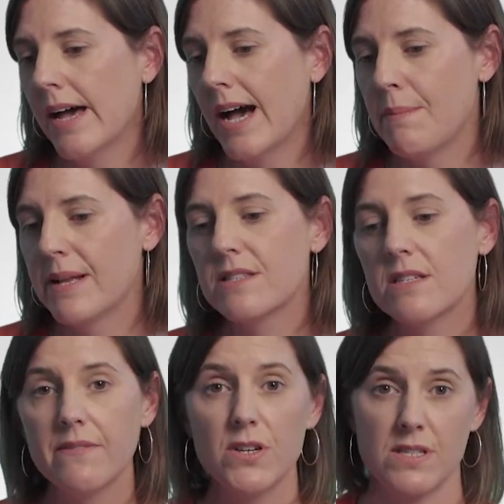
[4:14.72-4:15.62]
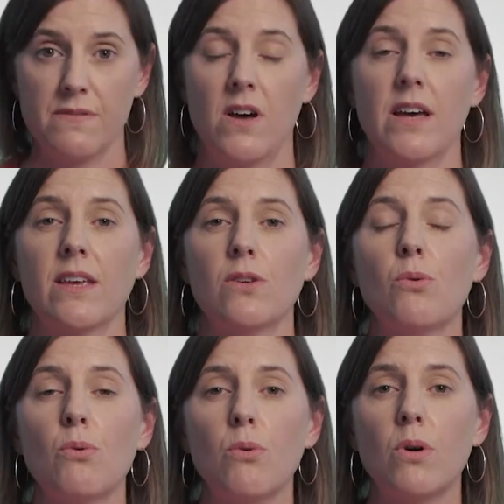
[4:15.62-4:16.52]
And it's diversifying
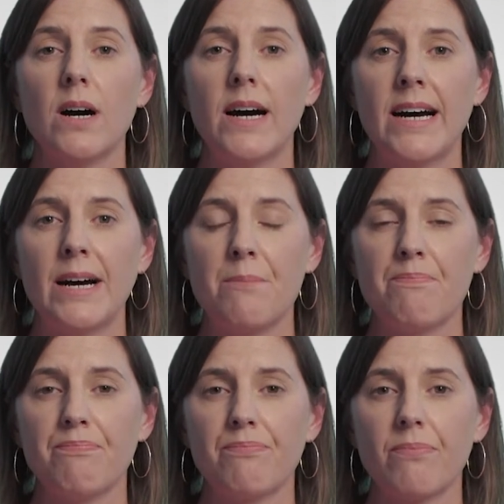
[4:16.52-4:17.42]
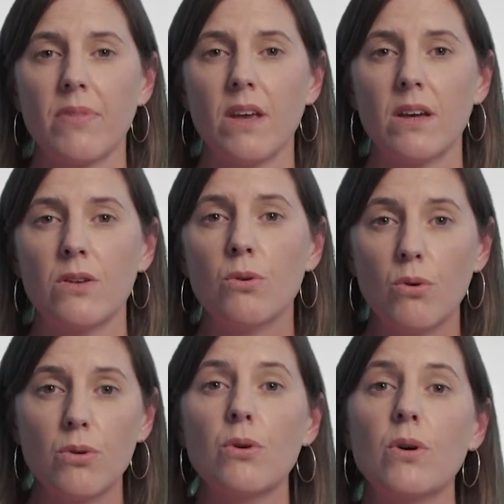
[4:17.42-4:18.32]
your
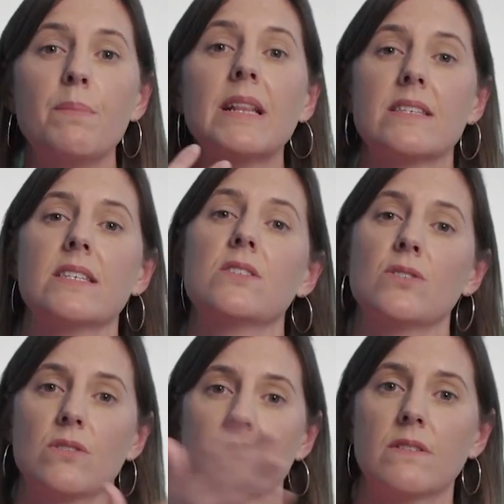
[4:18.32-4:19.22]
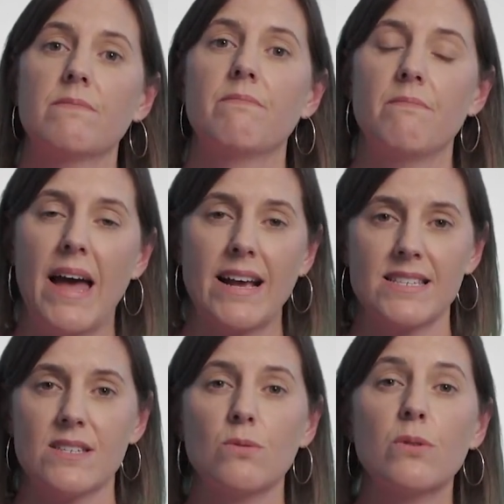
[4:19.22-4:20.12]
ability to
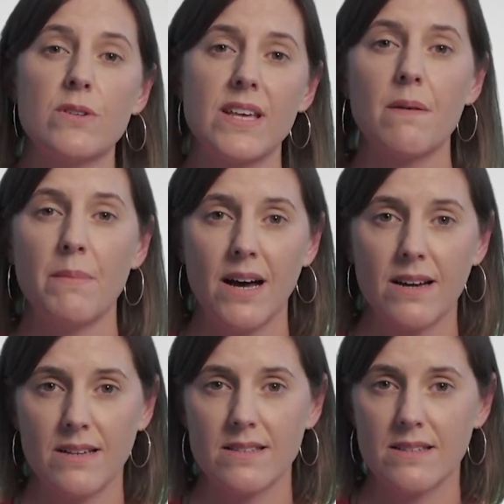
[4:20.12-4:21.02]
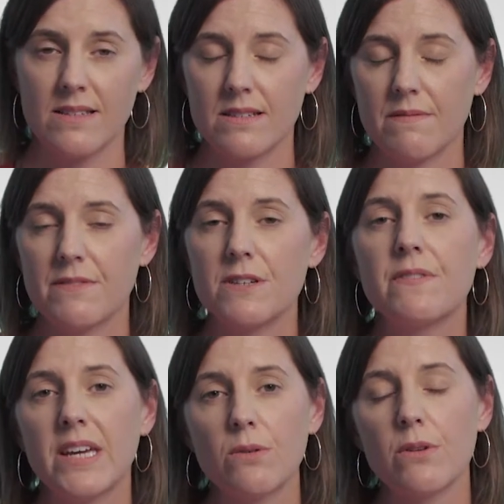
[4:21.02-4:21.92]
access all those other markets and to
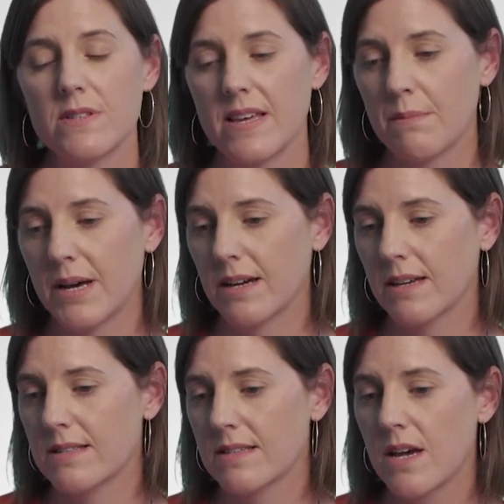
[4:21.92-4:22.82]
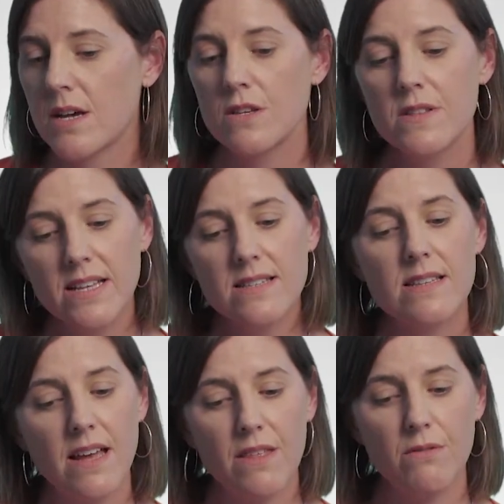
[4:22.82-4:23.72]
feed all those other markets. So that is
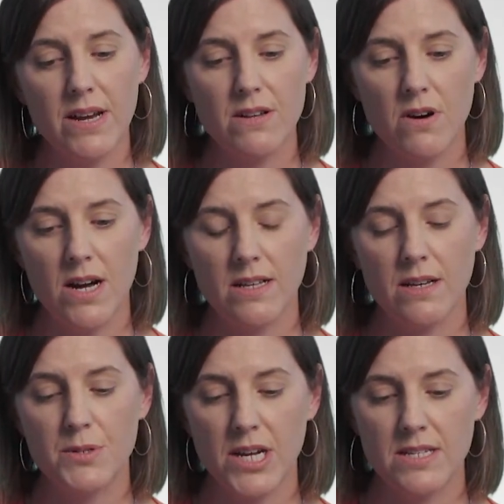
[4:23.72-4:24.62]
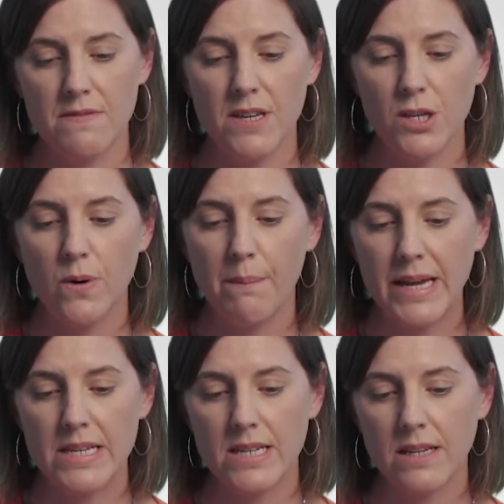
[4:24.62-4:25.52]
another RED grant objective that you are
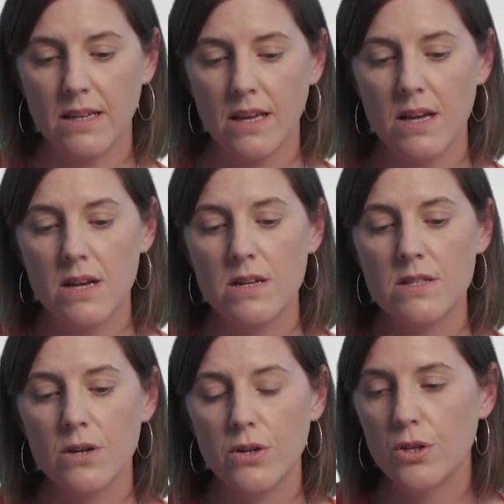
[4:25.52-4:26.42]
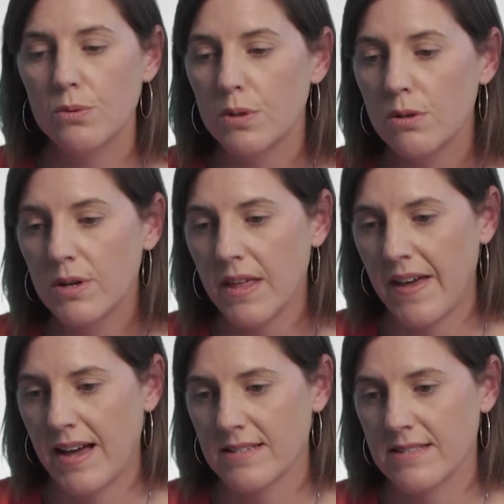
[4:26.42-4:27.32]
meeting. So you would look at
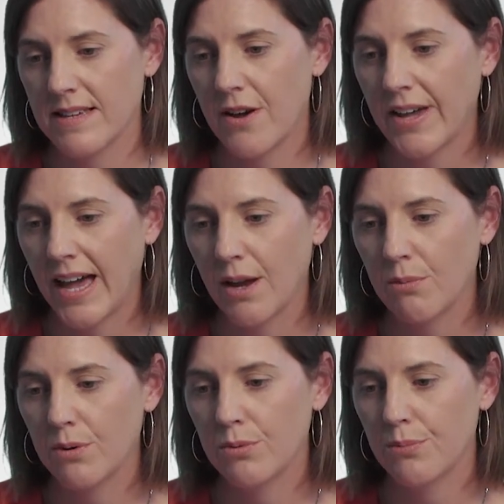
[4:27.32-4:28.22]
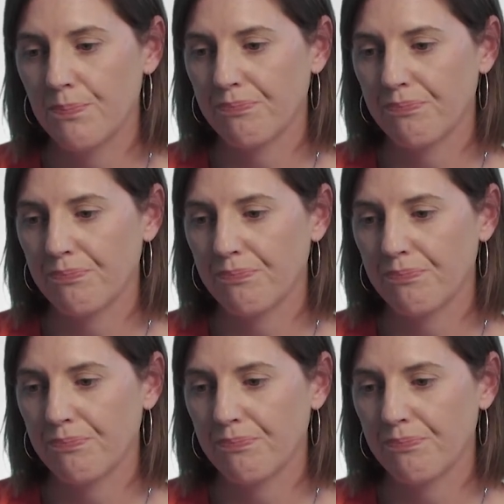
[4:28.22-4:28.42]
that and say, okay, well,